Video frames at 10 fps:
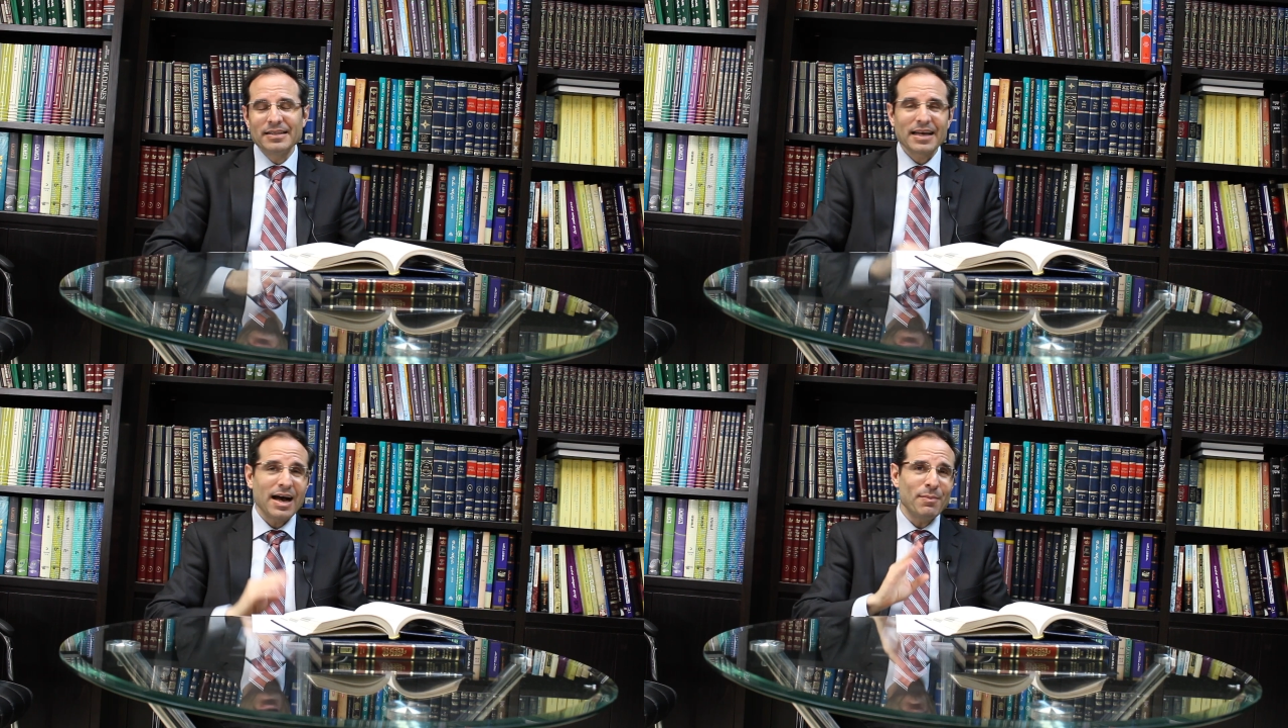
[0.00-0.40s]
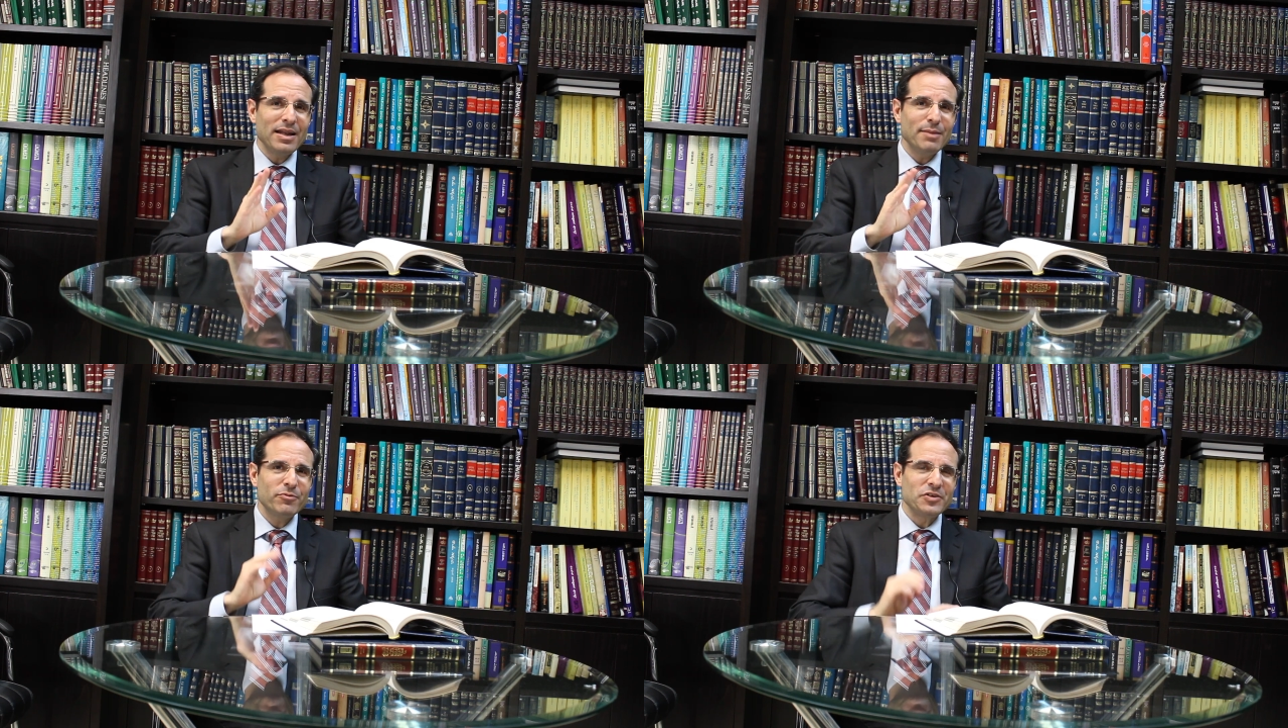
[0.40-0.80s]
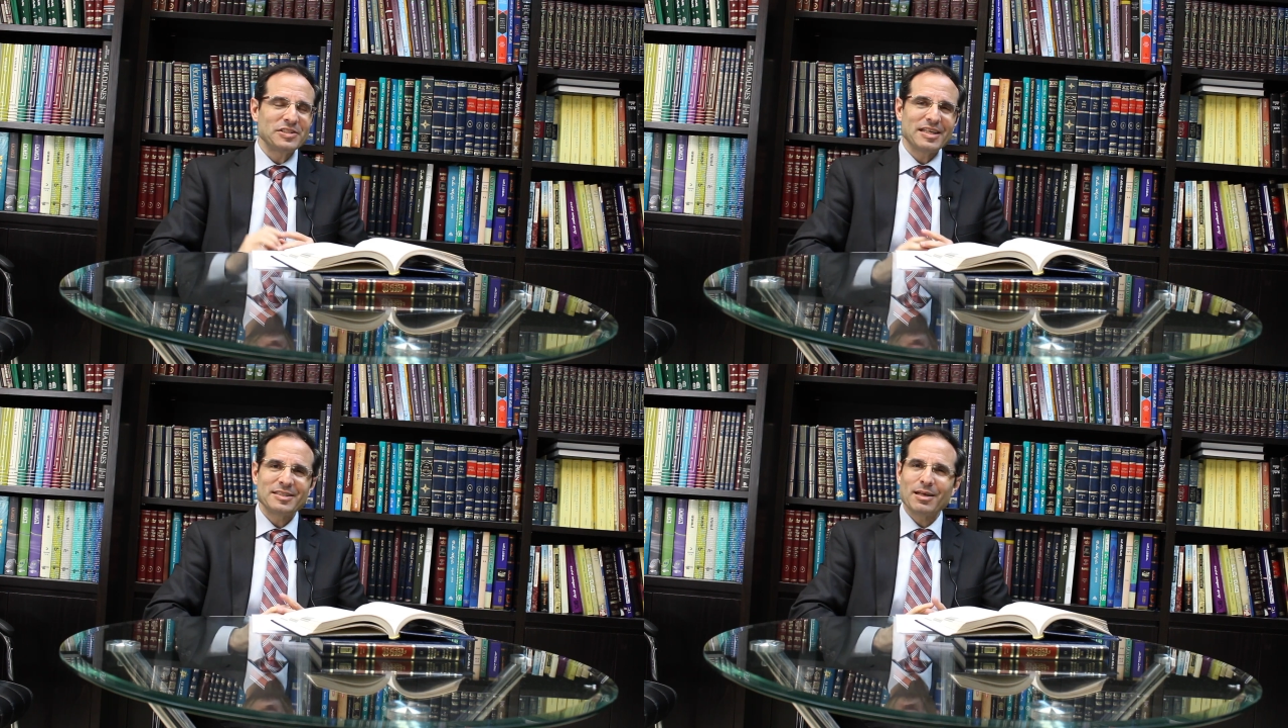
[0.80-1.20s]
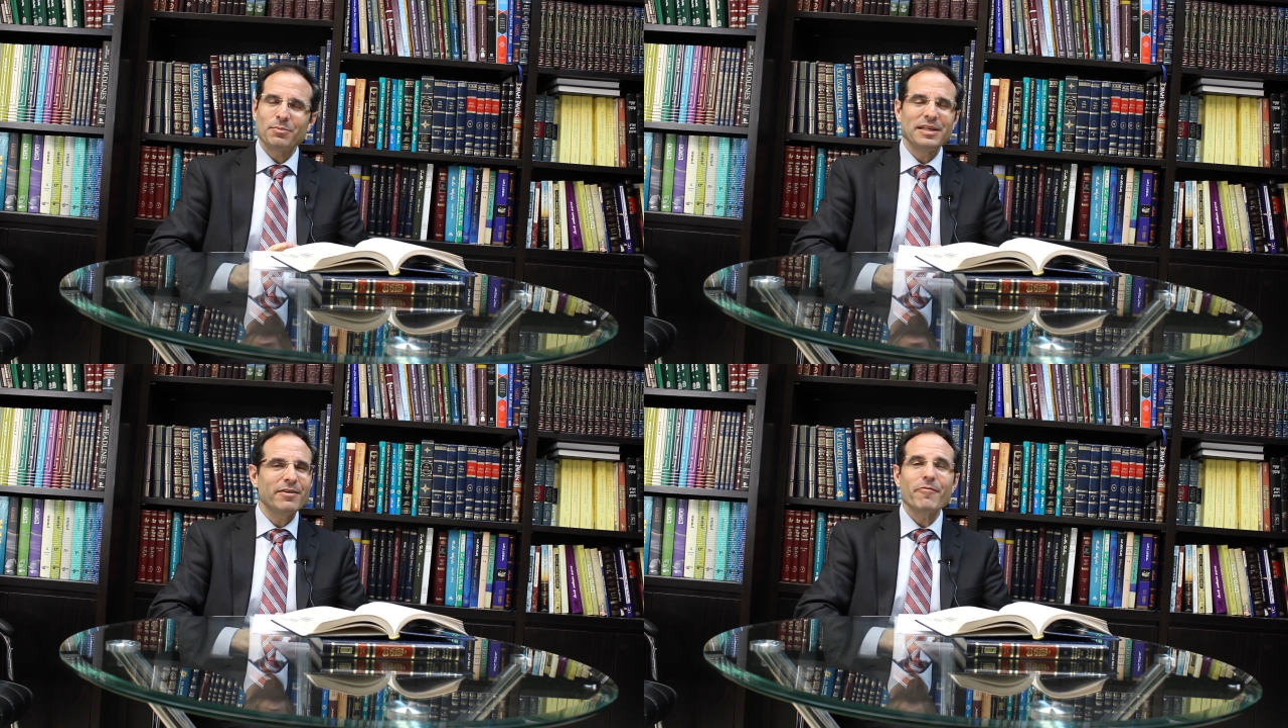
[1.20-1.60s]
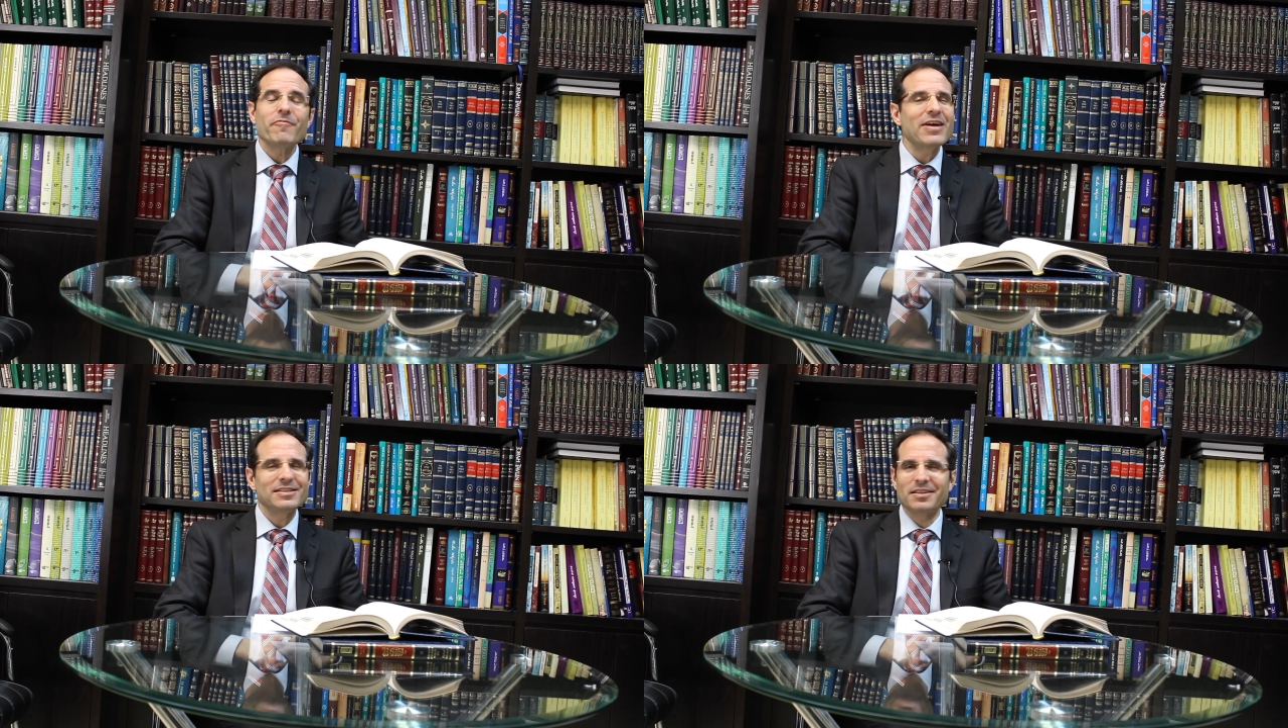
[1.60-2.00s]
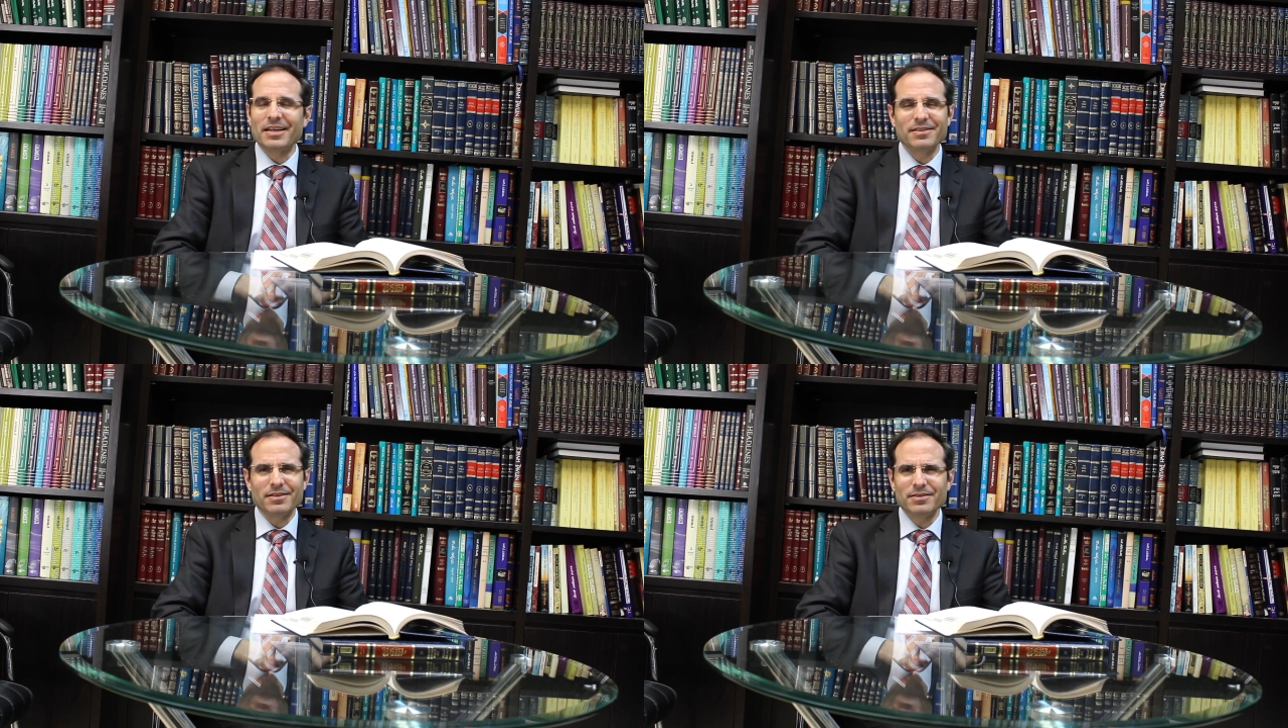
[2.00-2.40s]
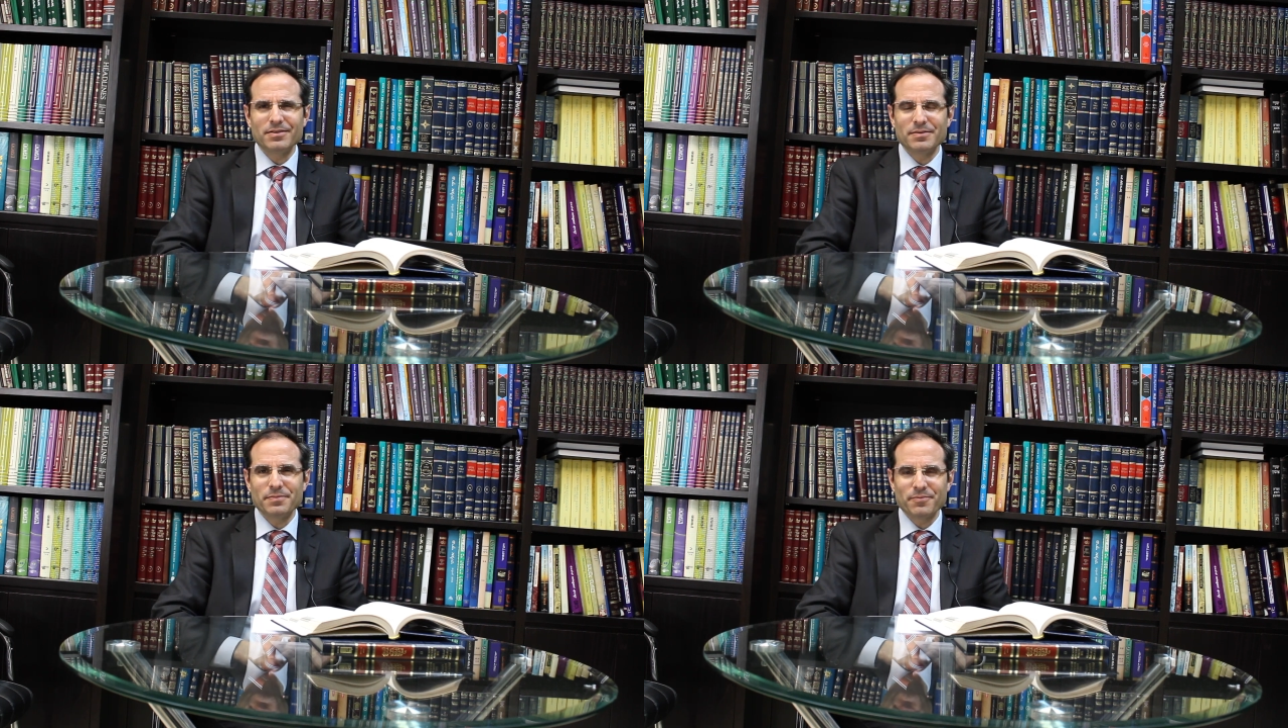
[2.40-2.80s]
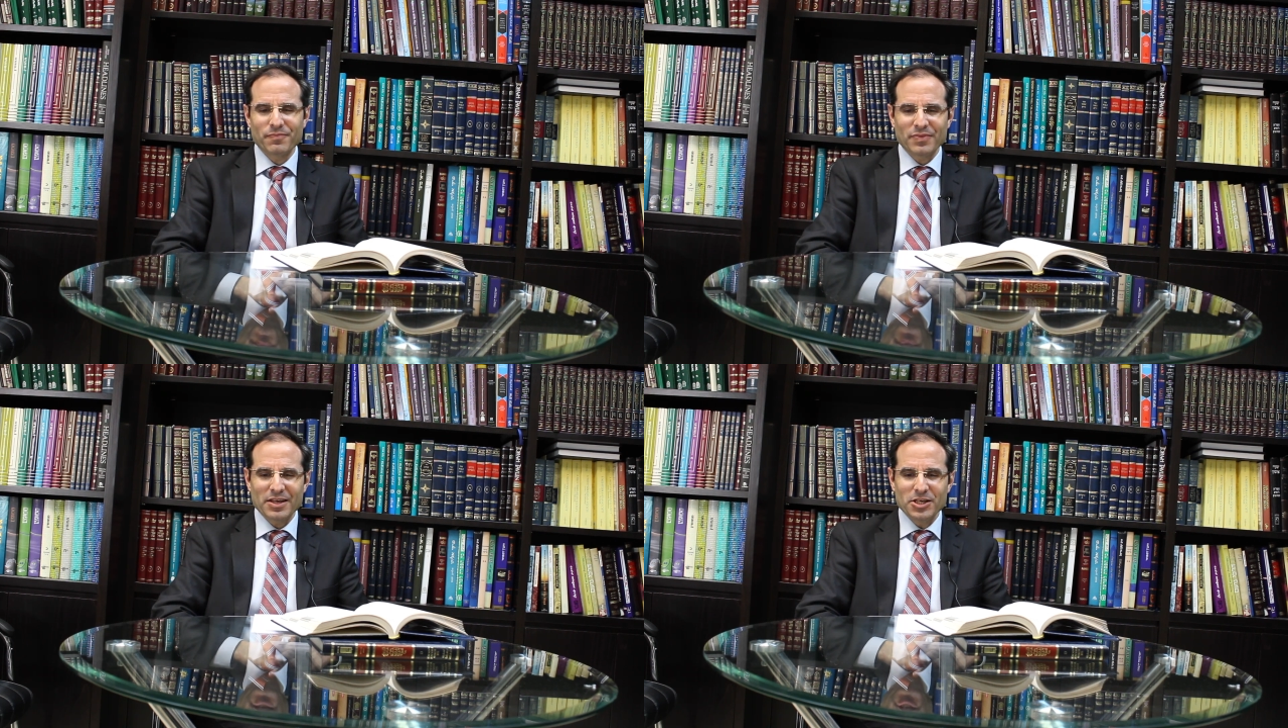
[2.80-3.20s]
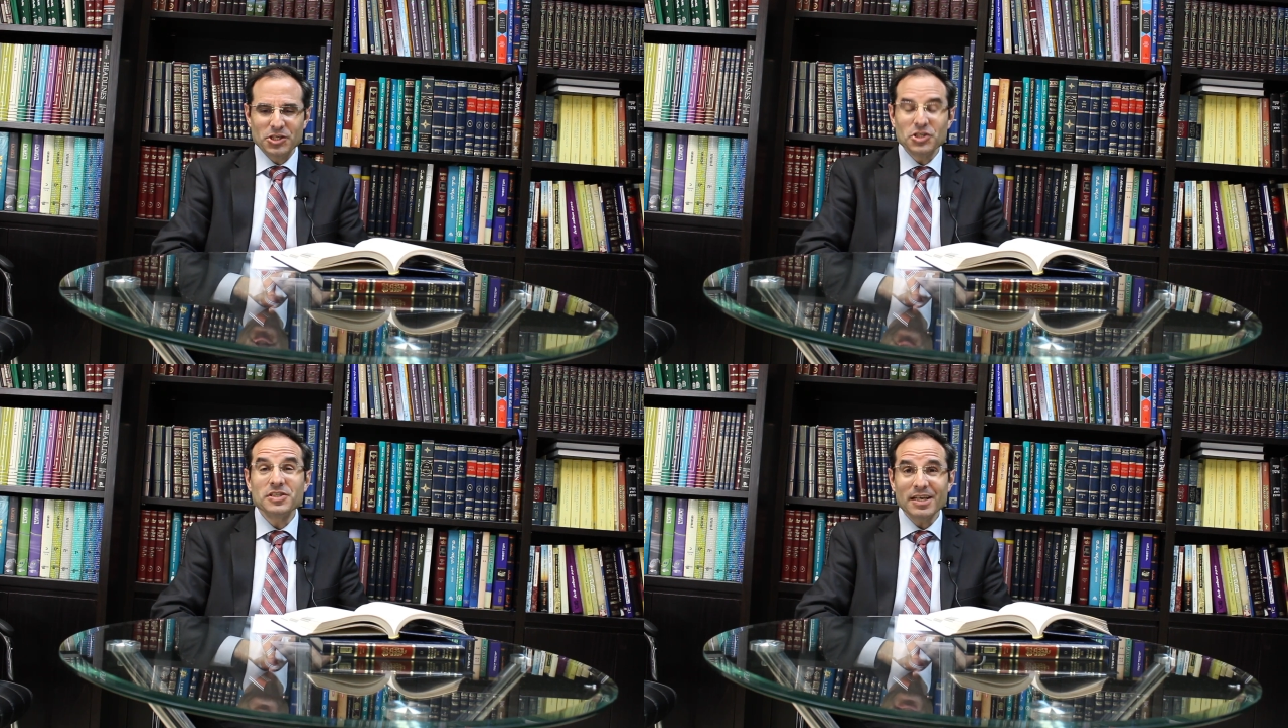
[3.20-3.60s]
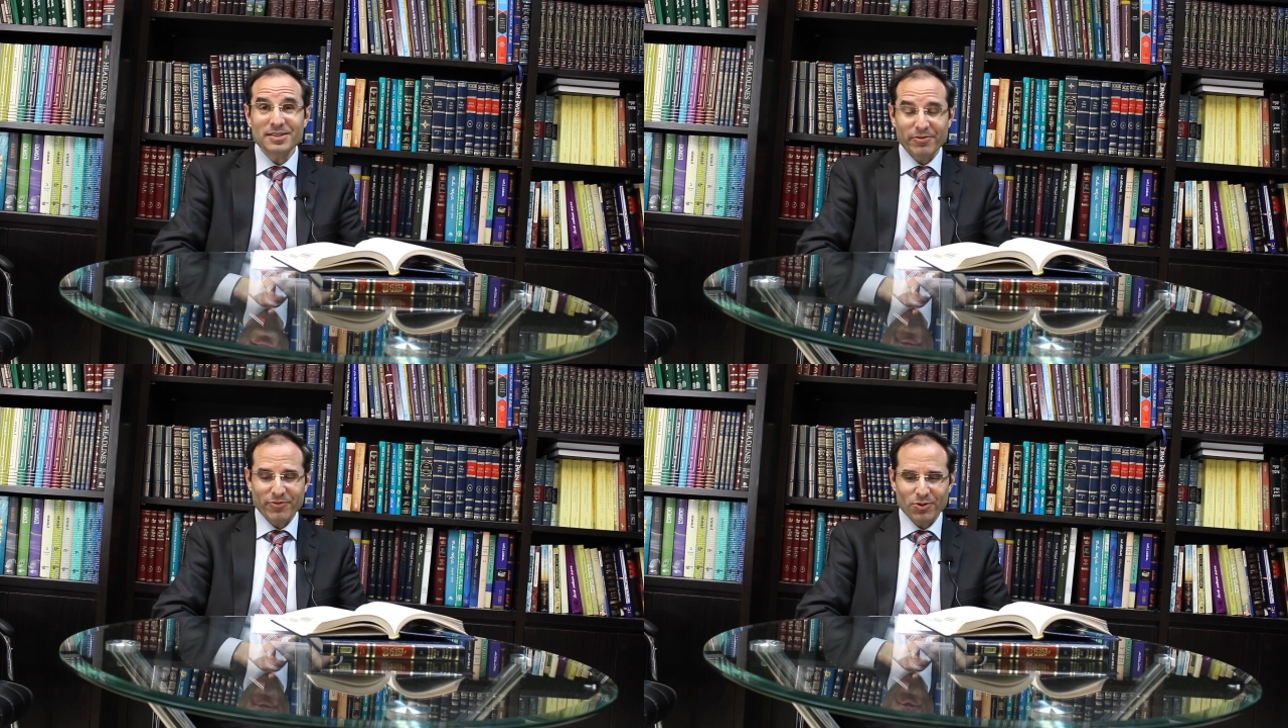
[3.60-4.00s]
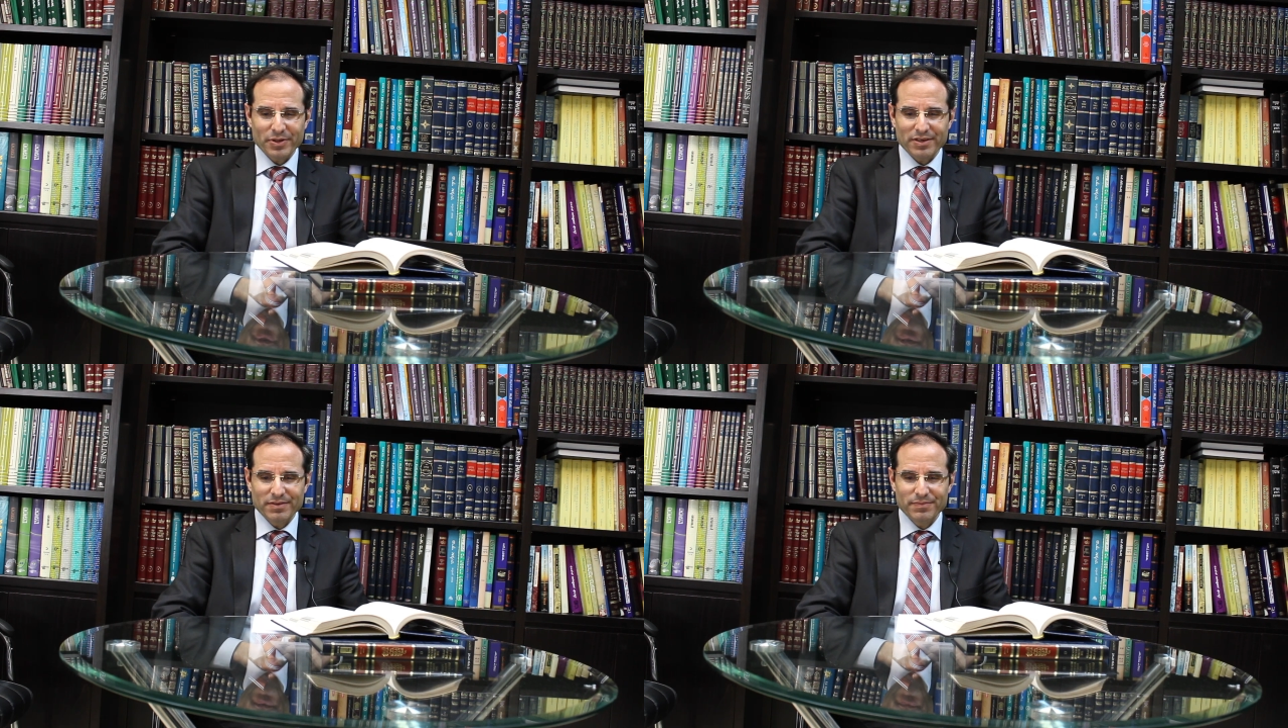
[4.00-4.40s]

Nechama Lebowitz said something fascinating. She says the following,